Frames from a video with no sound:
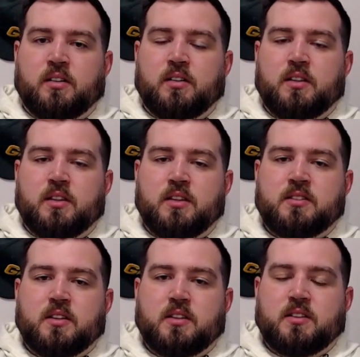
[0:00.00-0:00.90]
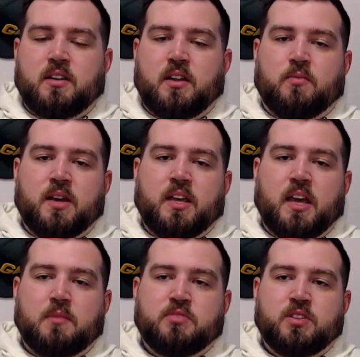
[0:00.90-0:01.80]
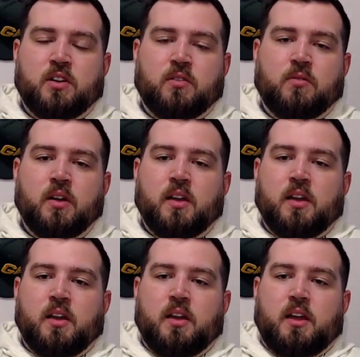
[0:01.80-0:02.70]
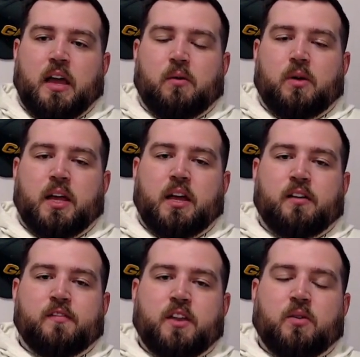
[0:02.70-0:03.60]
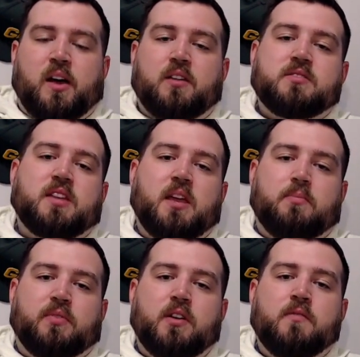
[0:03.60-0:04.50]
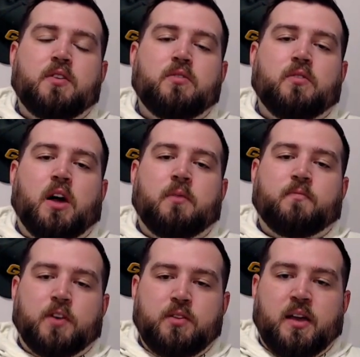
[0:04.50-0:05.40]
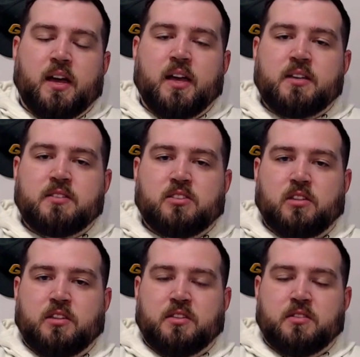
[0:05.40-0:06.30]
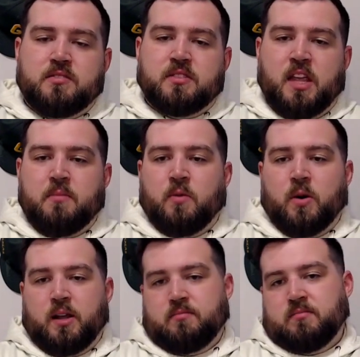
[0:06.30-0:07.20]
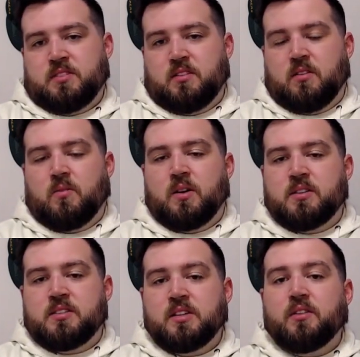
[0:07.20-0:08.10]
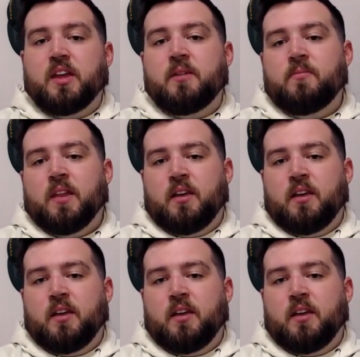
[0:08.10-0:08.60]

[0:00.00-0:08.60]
on this Sunday recap show. I will have the Ohio State preview up for you guys Thursday morning. So until then,